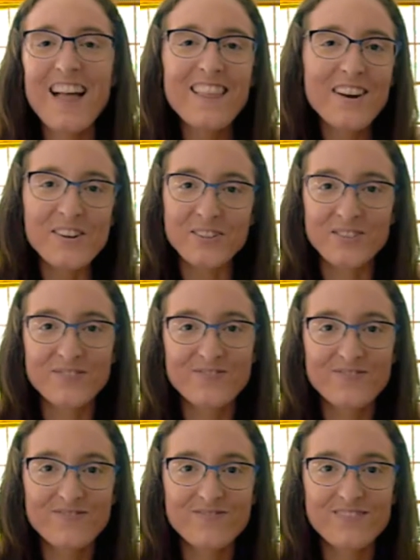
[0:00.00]
Hello,
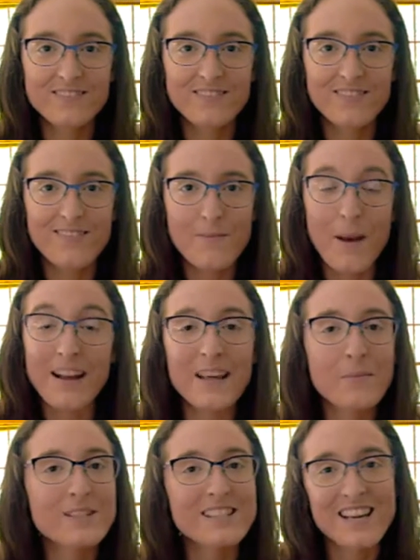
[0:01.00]
my
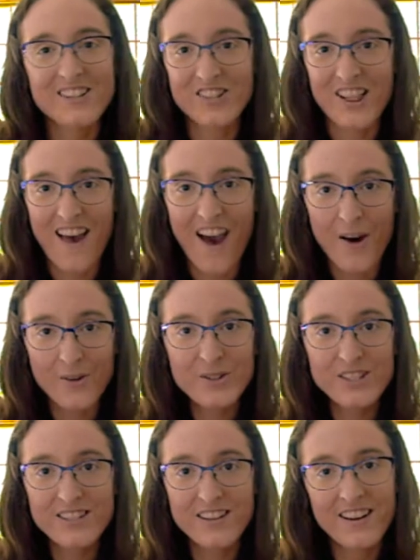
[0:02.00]
name is Angela House,